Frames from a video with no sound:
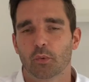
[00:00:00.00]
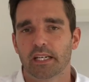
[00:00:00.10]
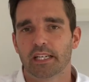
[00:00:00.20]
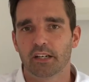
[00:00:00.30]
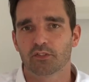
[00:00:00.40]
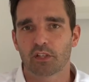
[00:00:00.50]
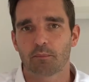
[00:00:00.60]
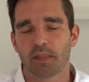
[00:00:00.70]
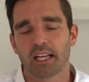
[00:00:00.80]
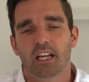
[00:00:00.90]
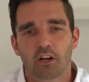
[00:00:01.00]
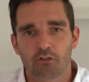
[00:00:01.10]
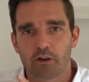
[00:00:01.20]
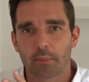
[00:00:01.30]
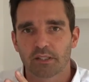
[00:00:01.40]
we give something,
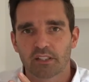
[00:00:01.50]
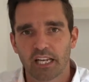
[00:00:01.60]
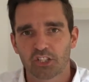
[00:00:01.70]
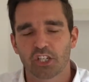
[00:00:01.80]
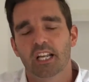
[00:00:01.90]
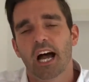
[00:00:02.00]
repetition,